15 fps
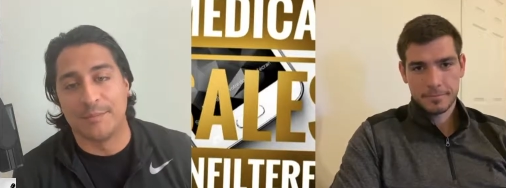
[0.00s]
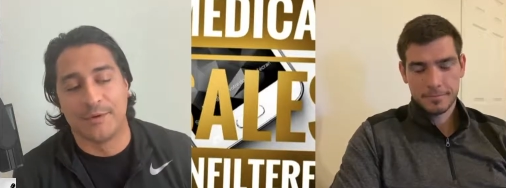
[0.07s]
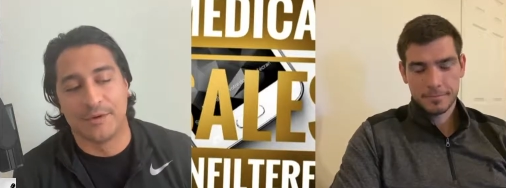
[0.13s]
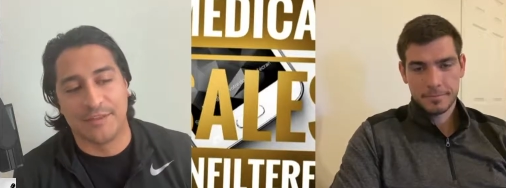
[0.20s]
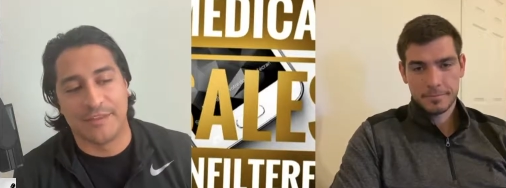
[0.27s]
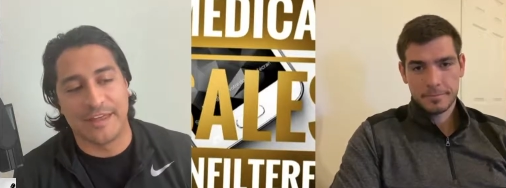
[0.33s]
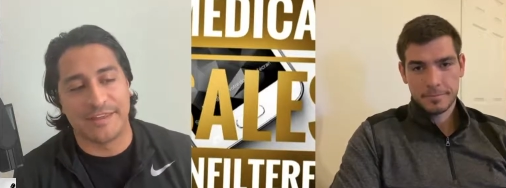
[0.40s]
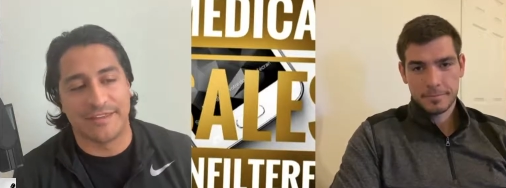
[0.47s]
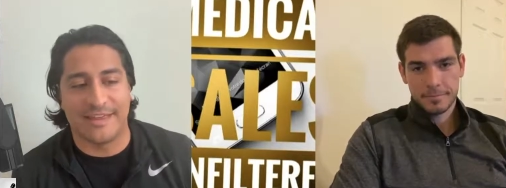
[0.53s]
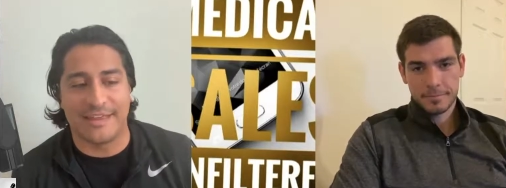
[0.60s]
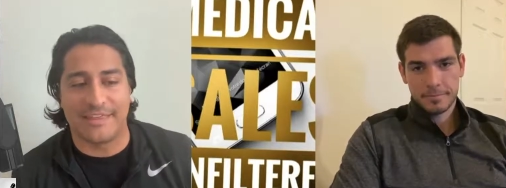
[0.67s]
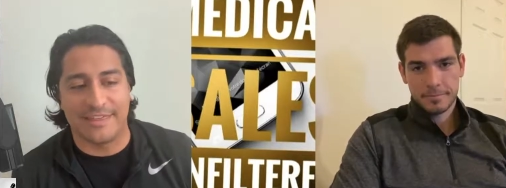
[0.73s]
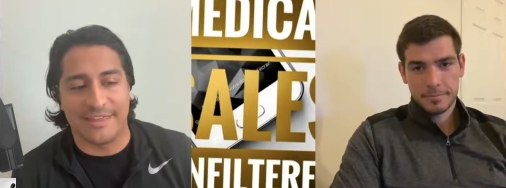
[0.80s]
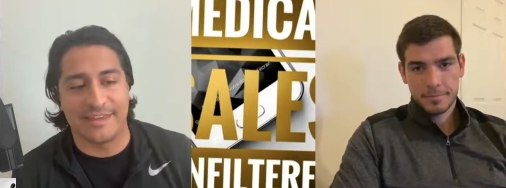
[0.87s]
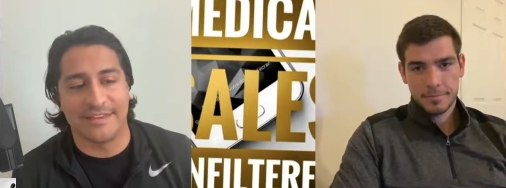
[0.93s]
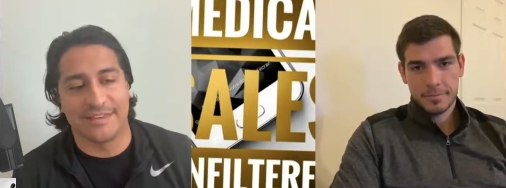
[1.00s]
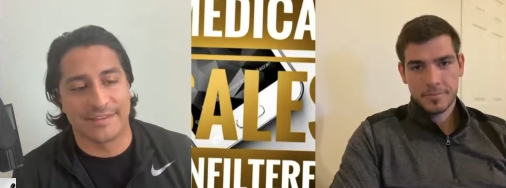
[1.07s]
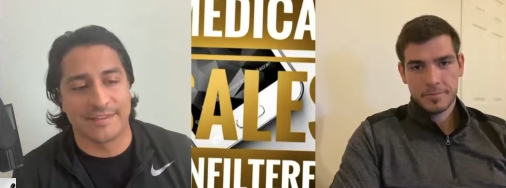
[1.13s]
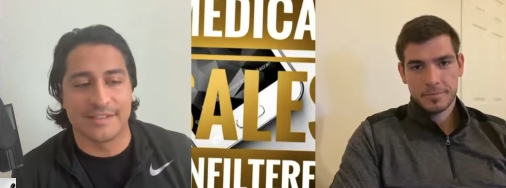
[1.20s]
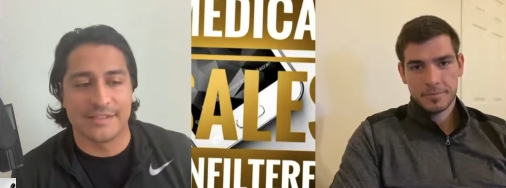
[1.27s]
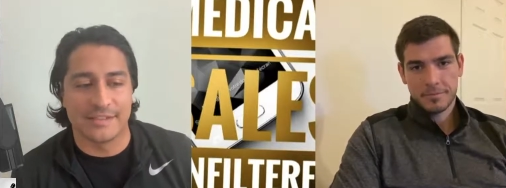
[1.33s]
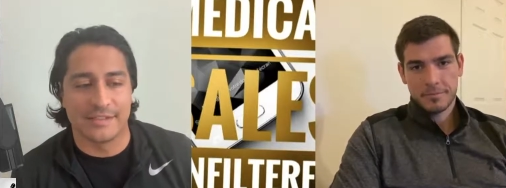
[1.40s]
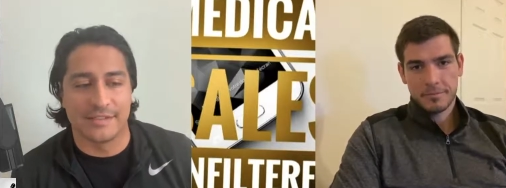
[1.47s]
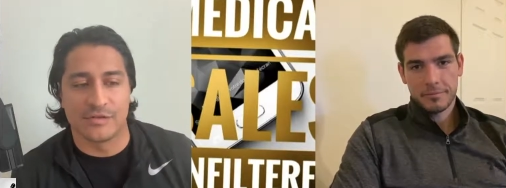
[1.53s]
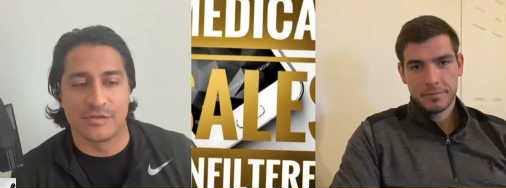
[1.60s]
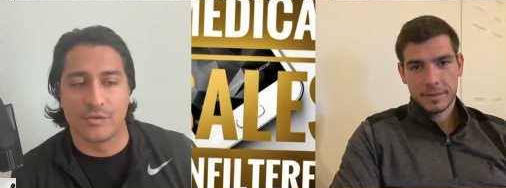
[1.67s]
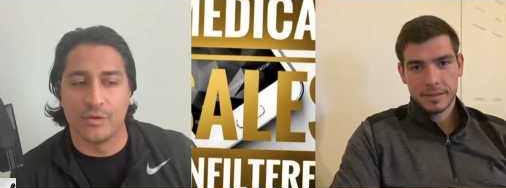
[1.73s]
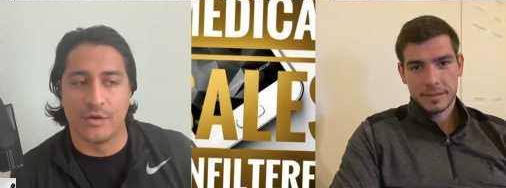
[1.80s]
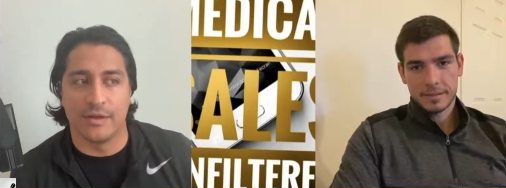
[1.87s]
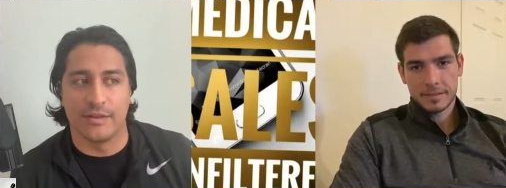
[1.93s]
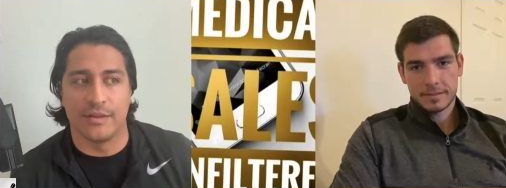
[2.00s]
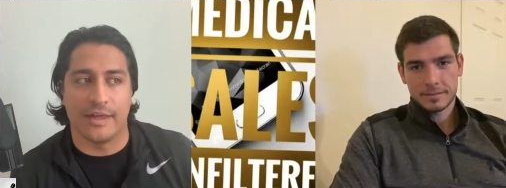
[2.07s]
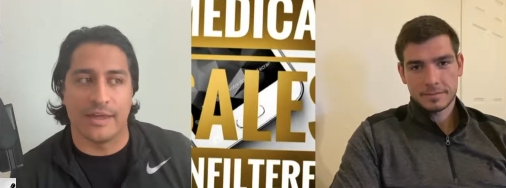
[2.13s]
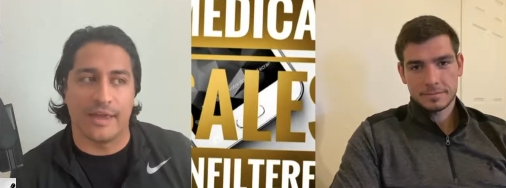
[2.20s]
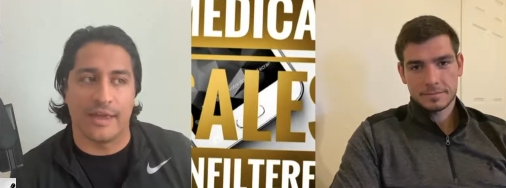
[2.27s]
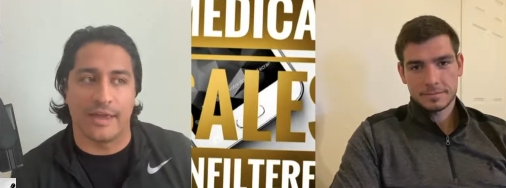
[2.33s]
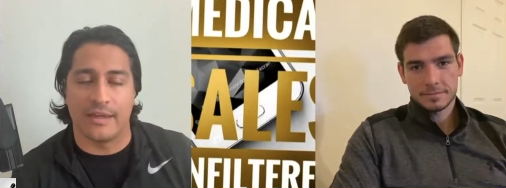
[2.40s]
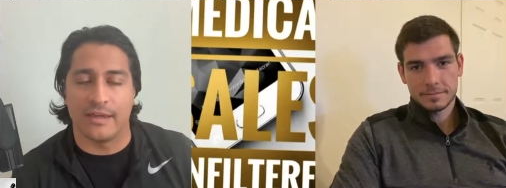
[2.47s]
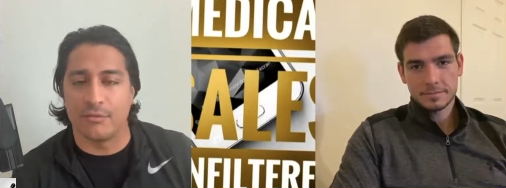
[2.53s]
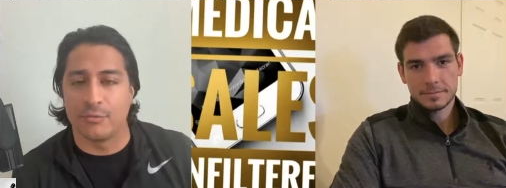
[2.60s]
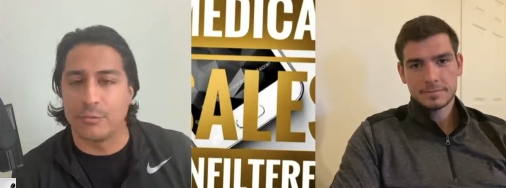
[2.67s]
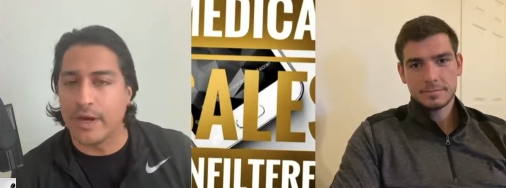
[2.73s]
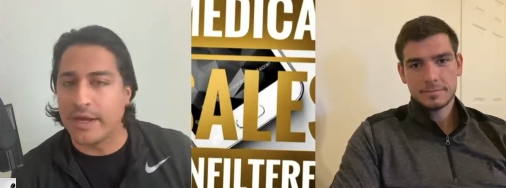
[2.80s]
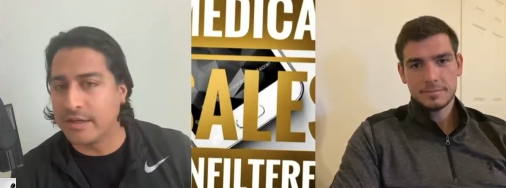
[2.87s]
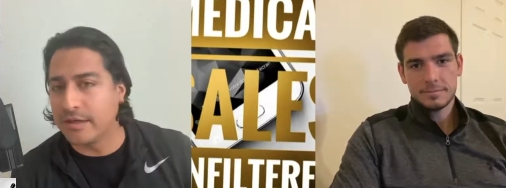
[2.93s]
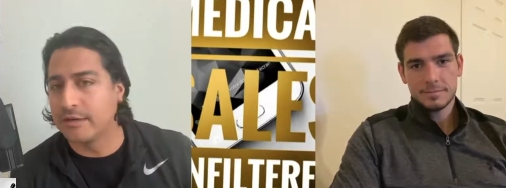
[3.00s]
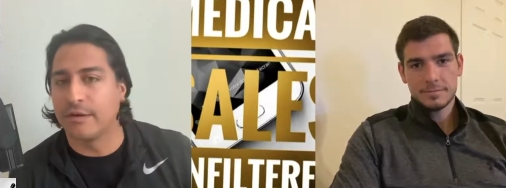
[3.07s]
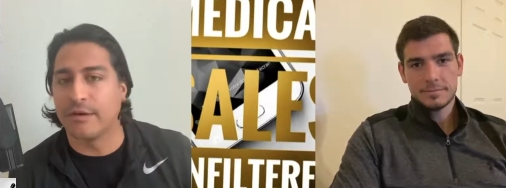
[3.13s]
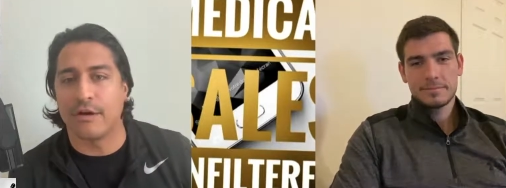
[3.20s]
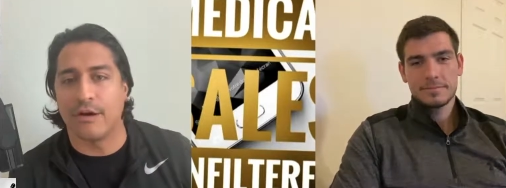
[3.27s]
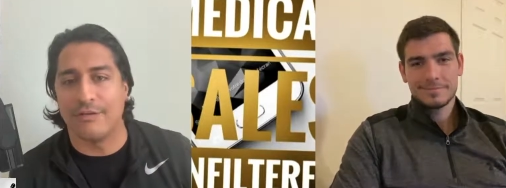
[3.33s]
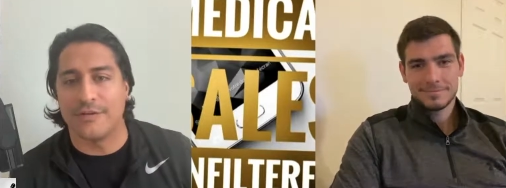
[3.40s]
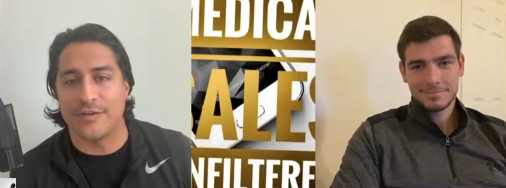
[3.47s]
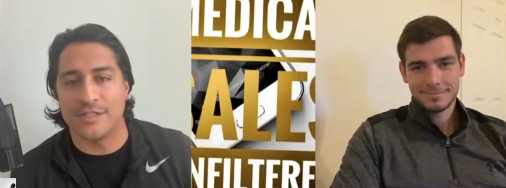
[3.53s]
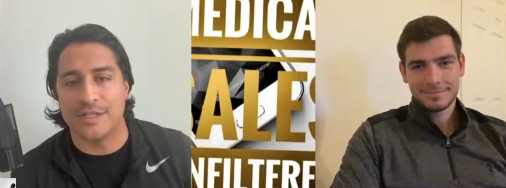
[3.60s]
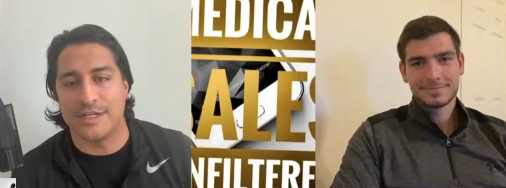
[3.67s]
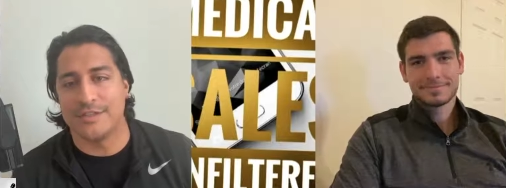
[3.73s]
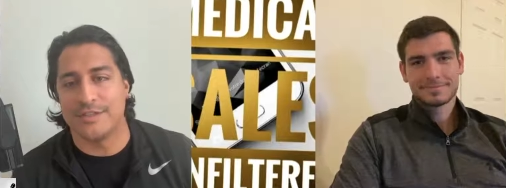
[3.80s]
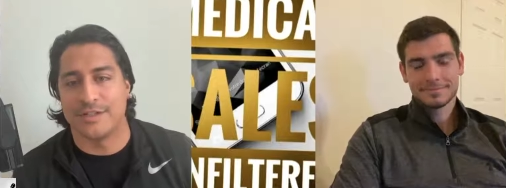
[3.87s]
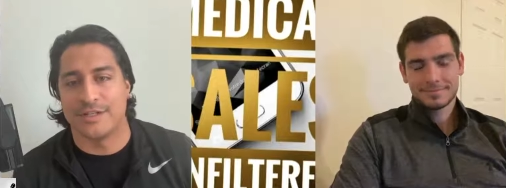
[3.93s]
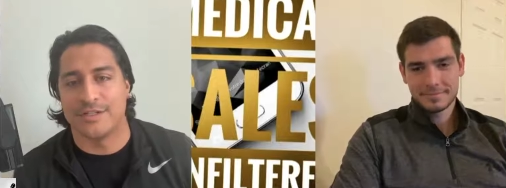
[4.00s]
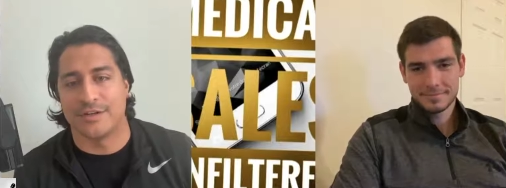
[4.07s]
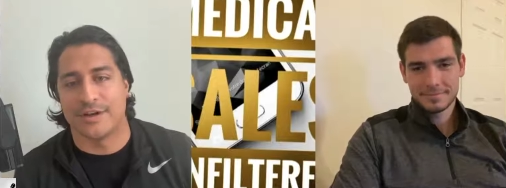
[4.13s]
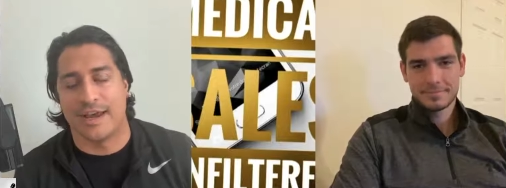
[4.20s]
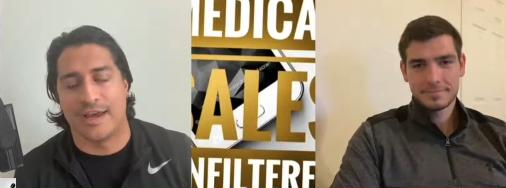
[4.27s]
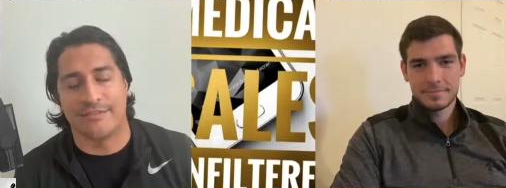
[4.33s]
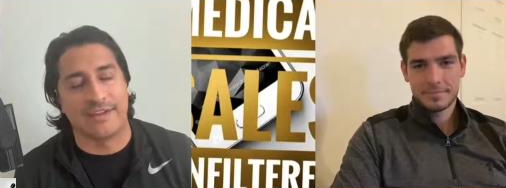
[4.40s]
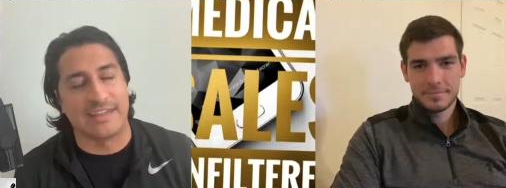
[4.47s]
Speaker 1: they they think that this is like a regular conversation that you're having.